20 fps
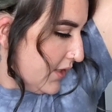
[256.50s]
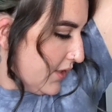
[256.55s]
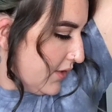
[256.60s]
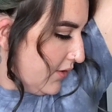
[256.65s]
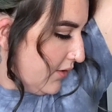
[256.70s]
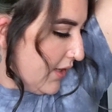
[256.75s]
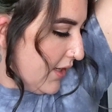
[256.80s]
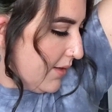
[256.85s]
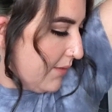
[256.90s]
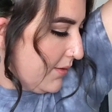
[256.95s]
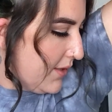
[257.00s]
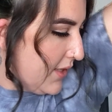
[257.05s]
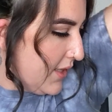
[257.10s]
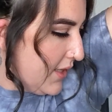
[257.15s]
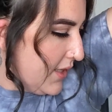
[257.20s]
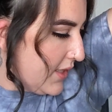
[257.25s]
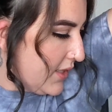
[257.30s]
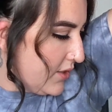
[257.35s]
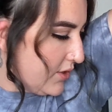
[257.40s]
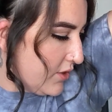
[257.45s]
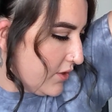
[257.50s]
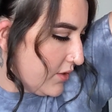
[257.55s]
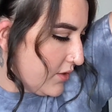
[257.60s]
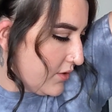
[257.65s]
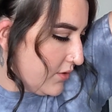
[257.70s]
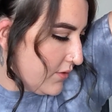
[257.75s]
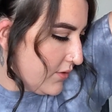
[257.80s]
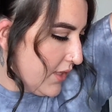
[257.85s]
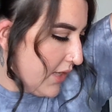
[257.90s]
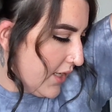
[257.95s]
grab it and just
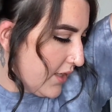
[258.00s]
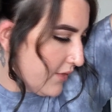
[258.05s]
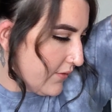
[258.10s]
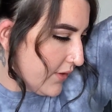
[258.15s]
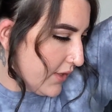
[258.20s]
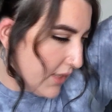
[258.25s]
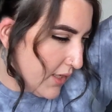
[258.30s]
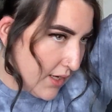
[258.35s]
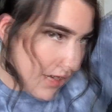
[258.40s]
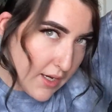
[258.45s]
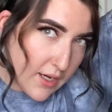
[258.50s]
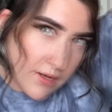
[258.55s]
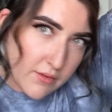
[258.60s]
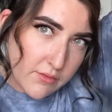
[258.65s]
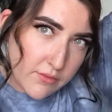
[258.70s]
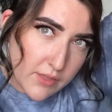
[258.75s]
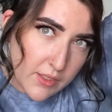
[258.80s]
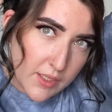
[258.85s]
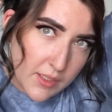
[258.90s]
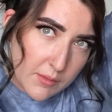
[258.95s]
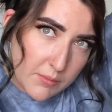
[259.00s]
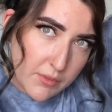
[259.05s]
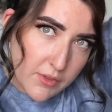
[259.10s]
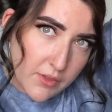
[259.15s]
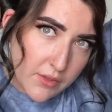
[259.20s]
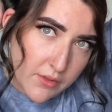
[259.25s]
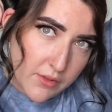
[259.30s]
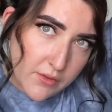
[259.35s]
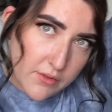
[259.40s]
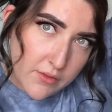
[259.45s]
do kind of like a halfway
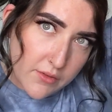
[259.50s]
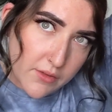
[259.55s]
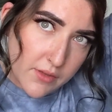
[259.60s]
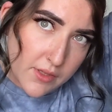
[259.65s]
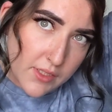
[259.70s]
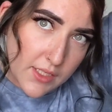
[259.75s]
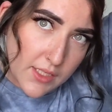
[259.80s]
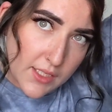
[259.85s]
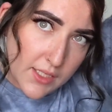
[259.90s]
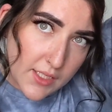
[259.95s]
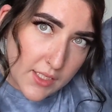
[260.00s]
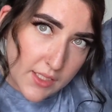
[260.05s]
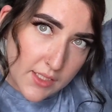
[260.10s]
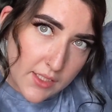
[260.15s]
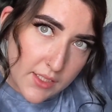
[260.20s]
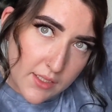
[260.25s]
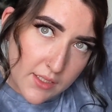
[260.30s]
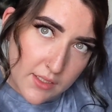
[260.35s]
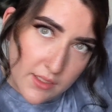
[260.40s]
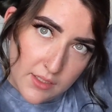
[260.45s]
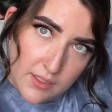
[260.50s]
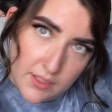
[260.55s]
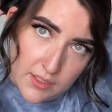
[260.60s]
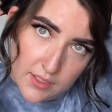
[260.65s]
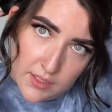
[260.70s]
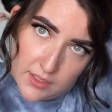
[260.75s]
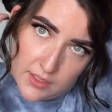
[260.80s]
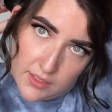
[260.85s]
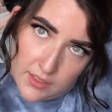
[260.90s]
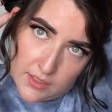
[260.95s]
pull through thing.
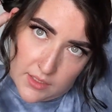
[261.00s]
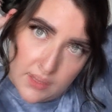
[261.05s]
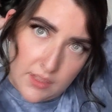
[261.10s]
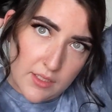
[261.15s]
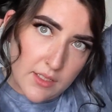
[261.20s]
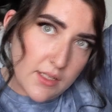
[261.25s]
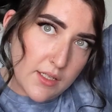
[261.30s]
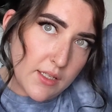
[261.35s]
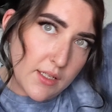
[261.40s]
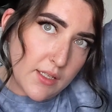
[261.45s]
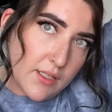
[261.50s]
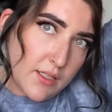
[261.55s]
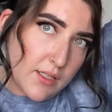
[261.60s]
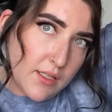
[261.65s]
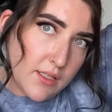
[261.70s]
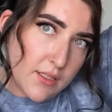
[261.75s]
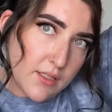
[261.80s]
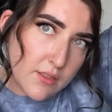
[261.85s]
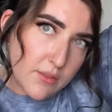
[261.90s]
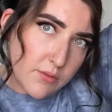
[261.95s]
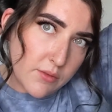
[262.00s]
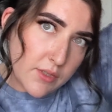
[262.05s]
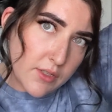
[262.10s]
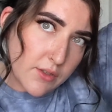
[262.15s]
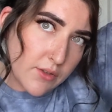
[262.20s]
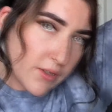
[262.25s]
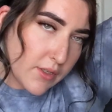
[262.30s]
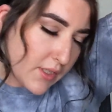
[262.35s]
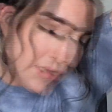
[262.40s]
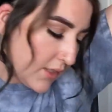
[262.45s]
And we're
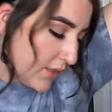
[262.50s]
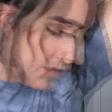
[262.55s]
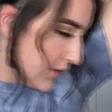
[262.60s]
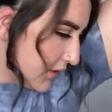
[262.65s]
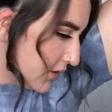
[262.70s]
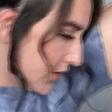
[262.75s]
going